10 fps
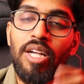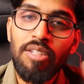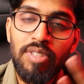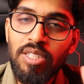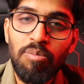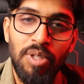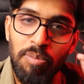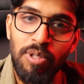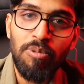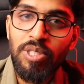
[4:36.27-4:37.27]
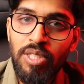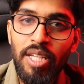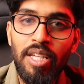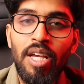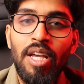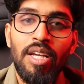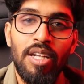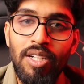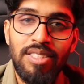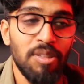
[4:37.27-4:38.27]
Or even some people would say,
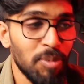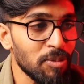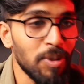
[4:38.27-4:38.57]
learn C++